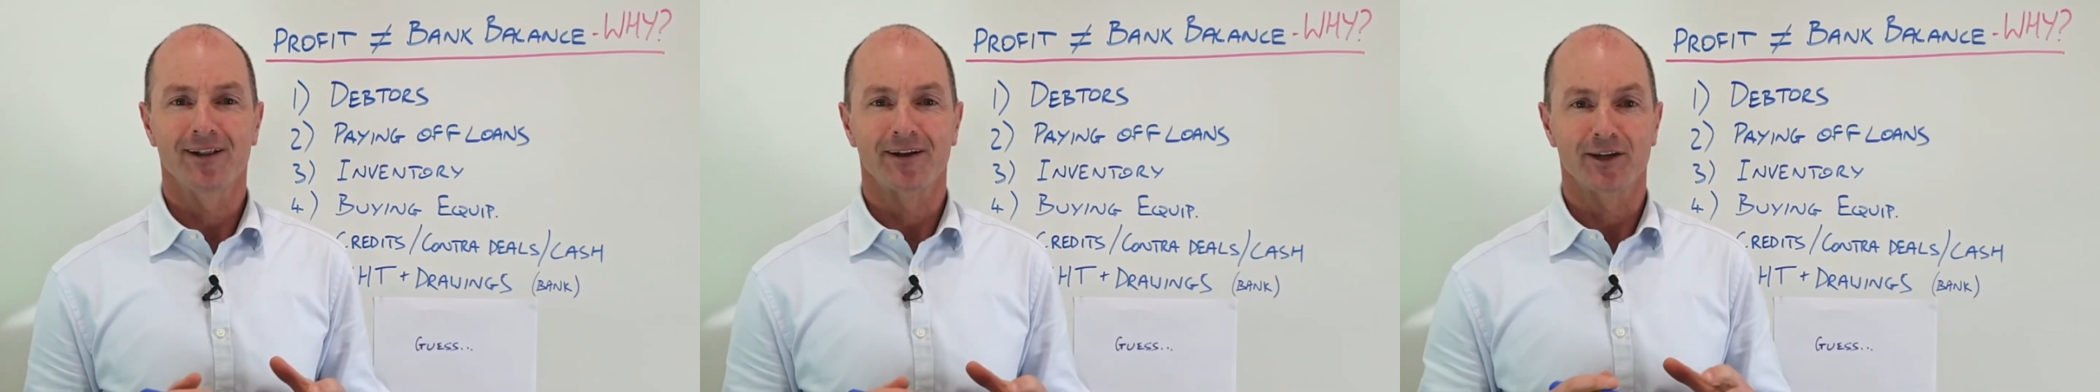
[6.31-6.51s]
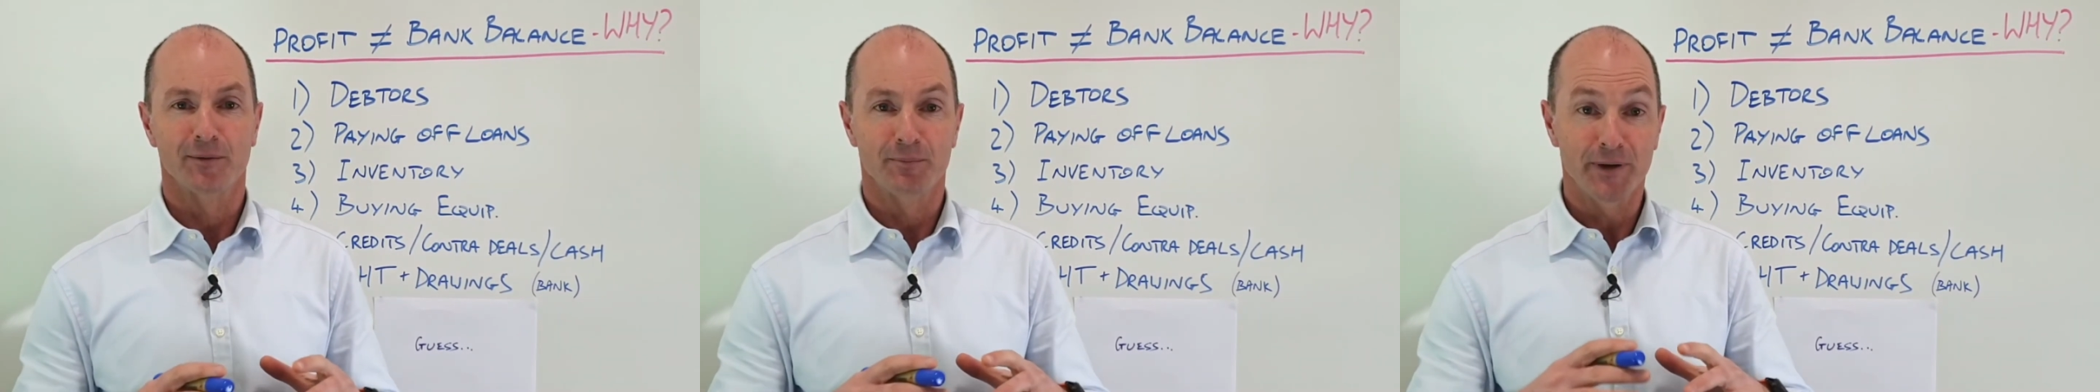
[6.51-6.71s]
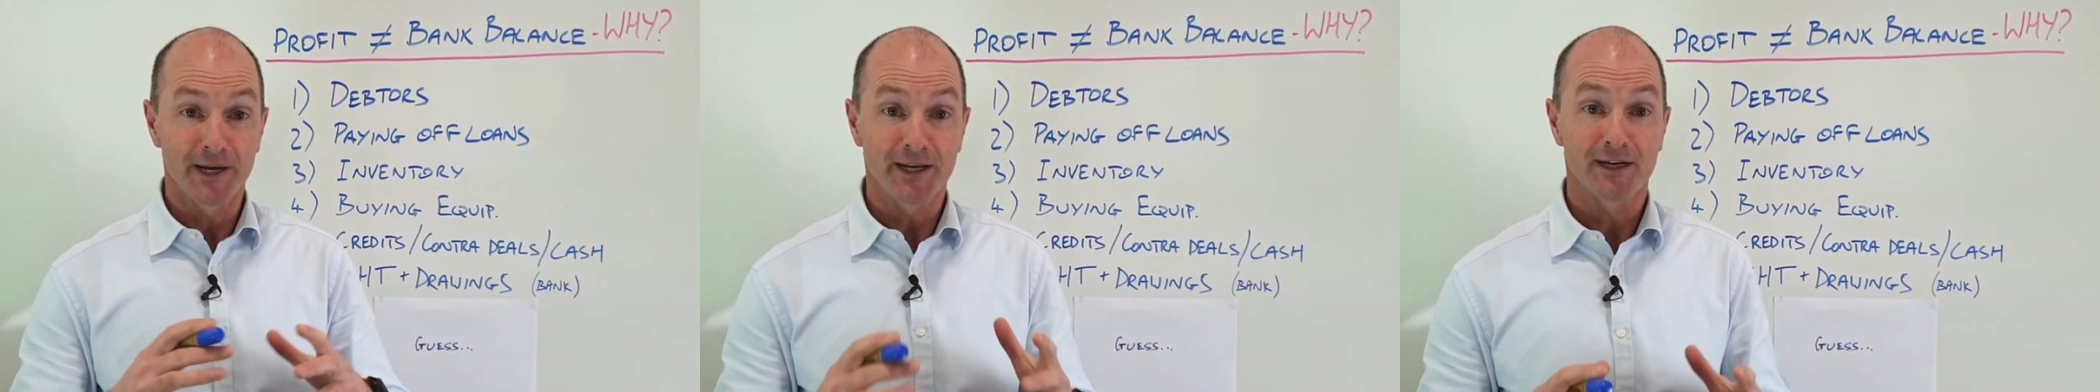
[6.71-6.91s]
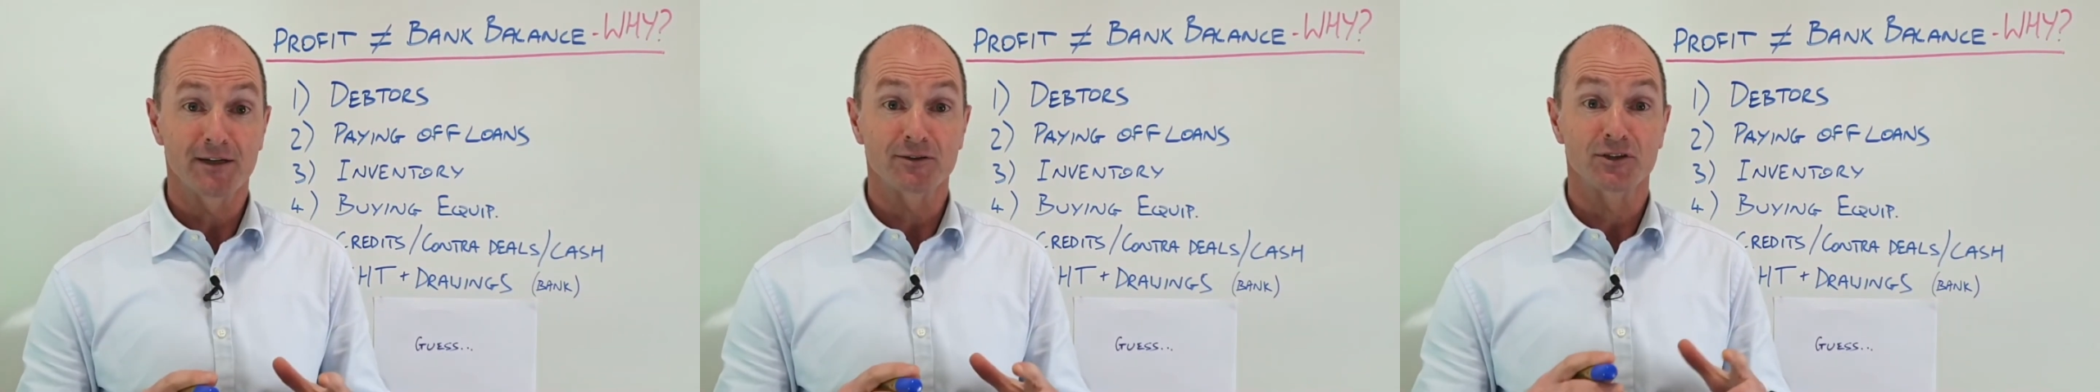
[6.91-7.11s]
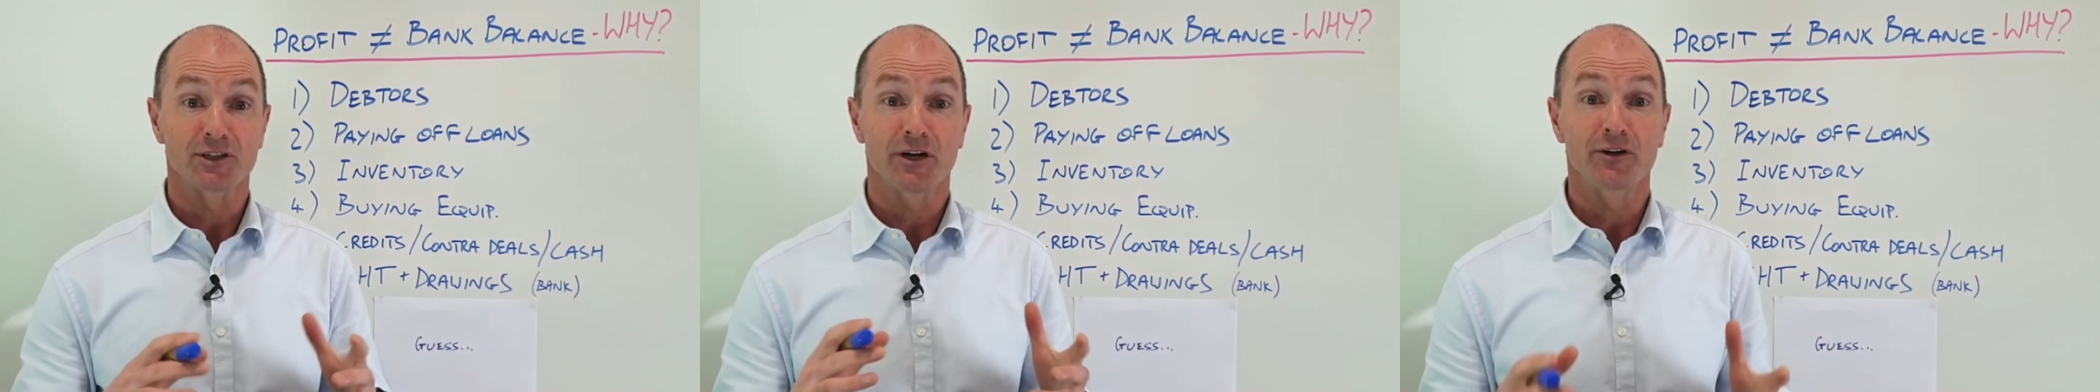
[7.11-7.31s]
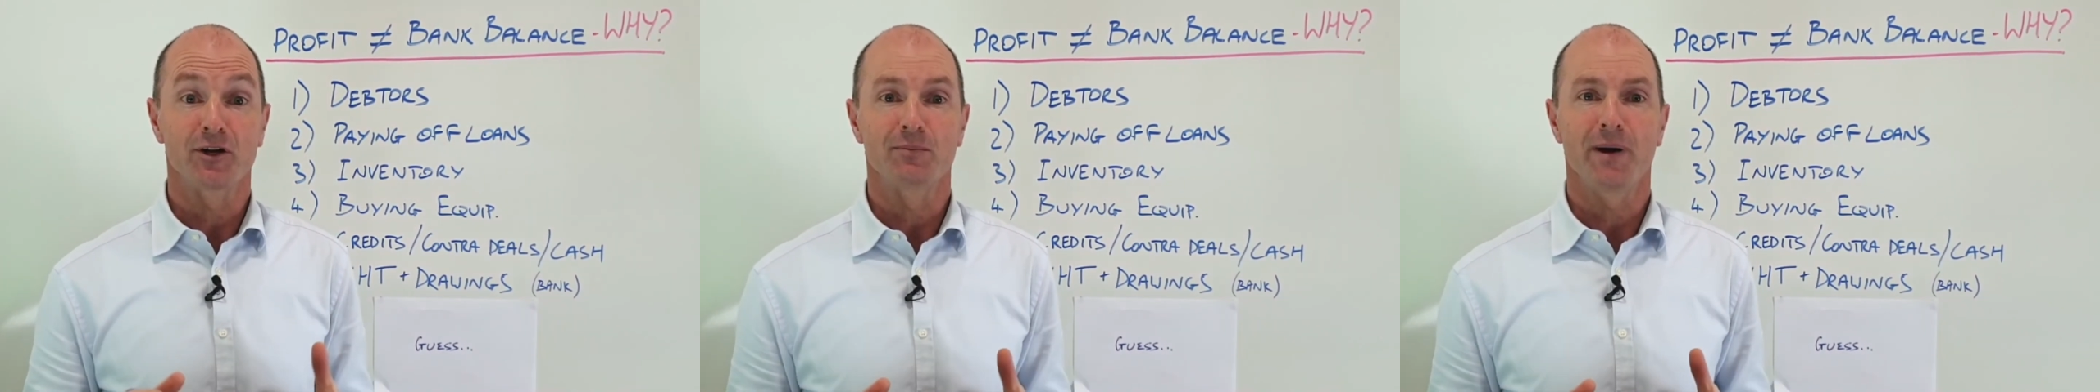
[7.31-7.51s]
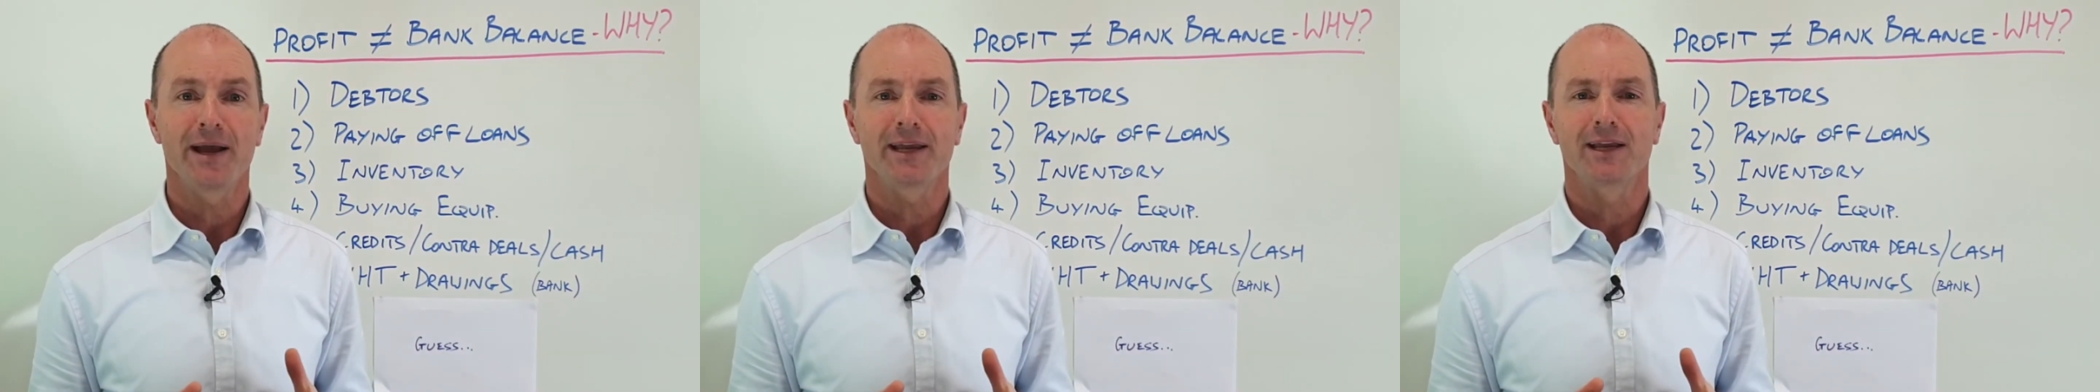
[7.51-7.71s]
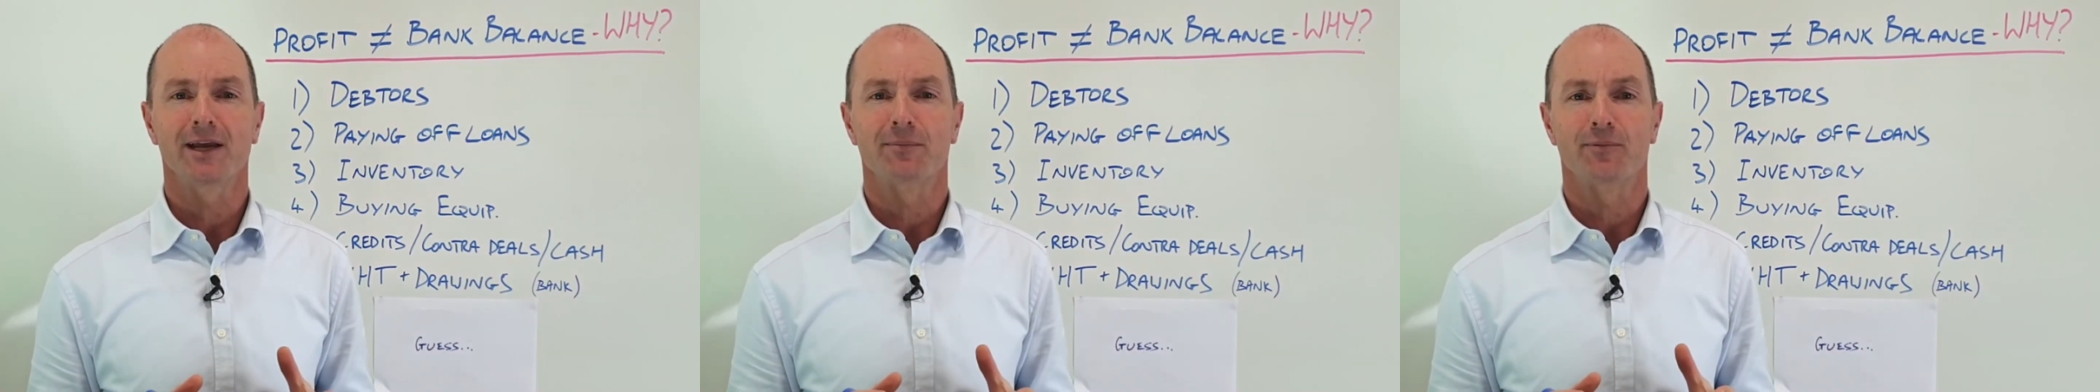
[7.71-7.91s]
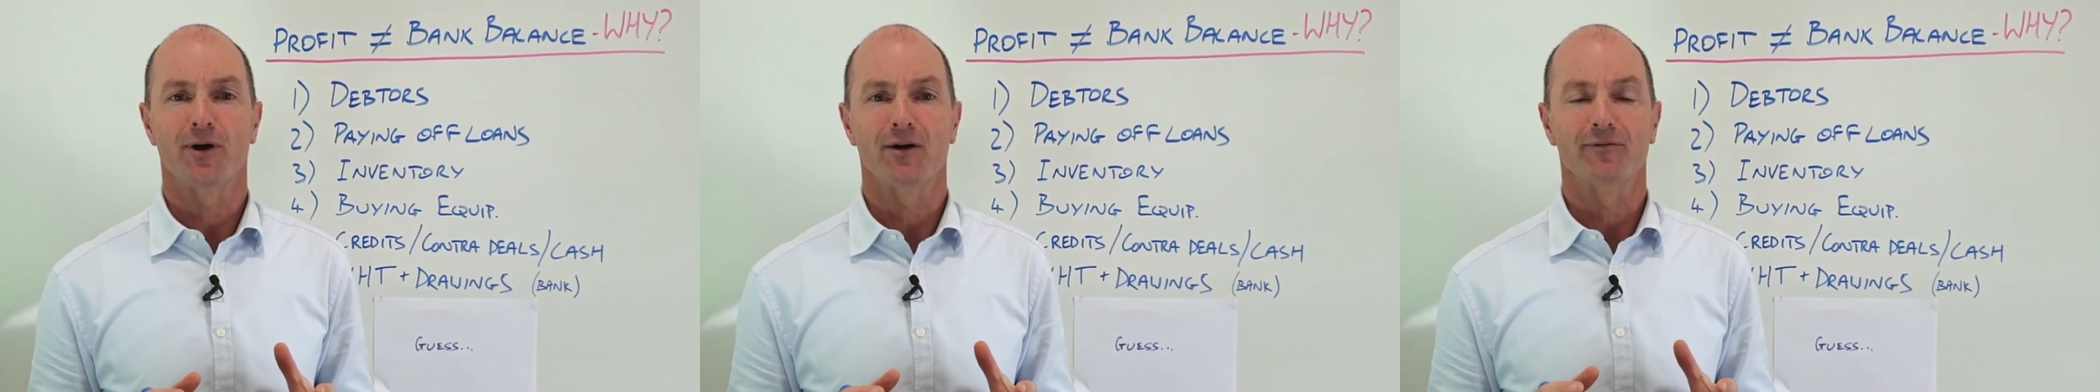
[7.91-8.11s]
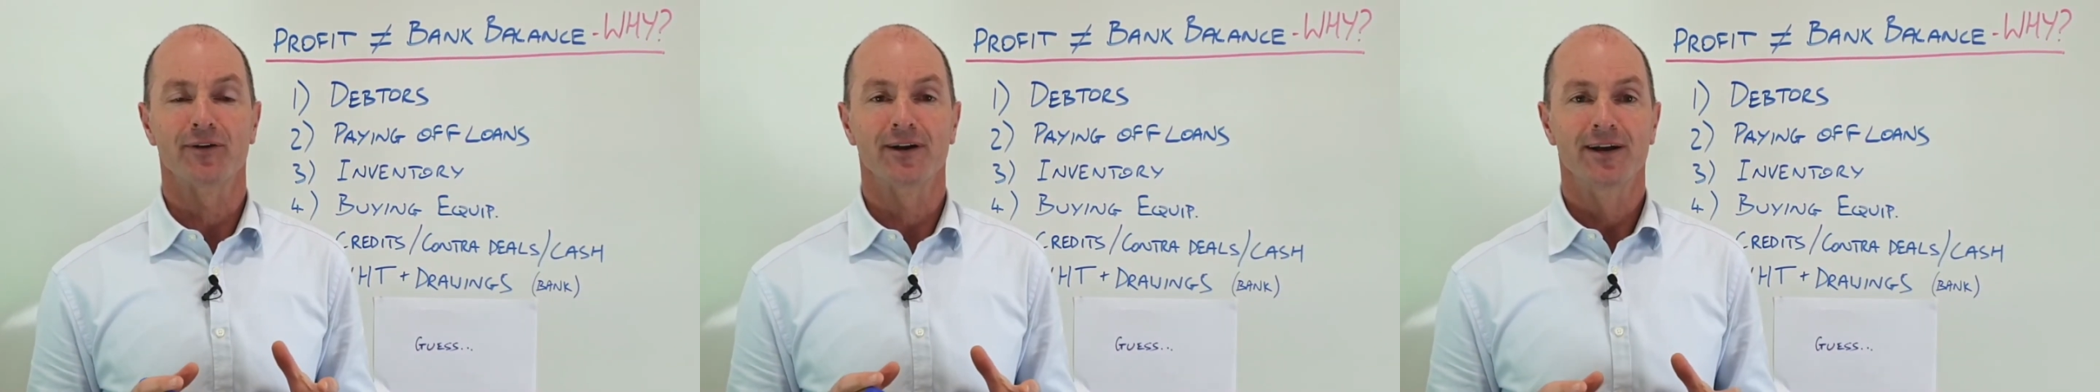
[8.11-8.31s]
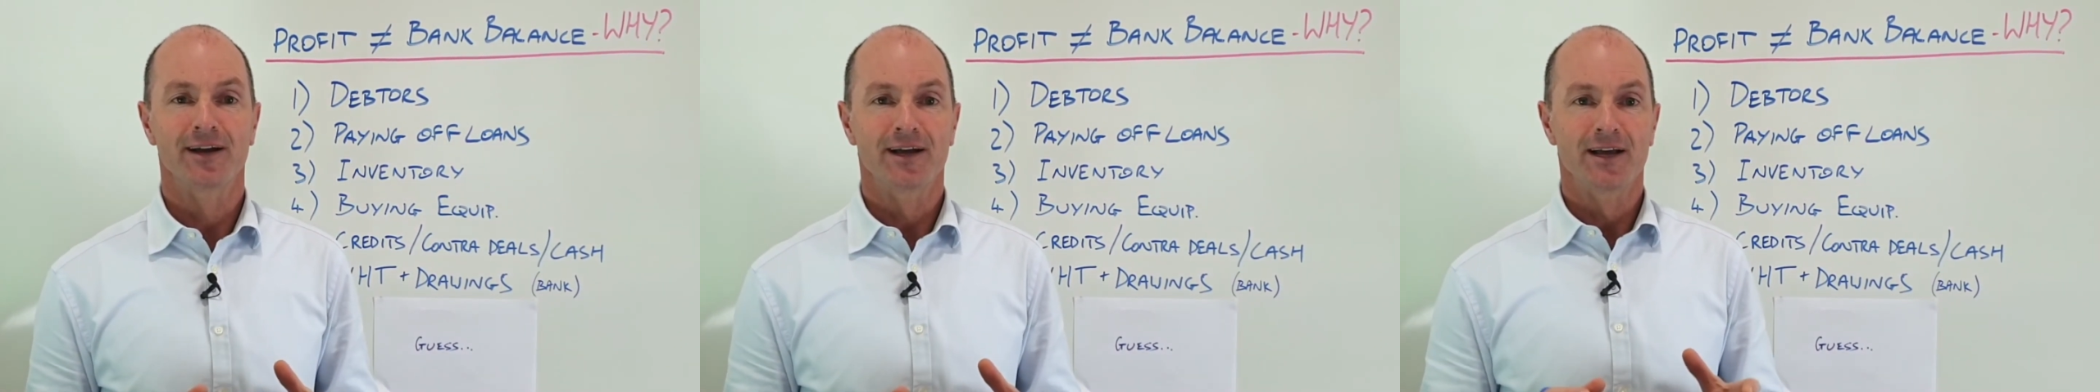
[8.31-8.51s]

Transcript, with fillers: like your P&L showing you making a profit,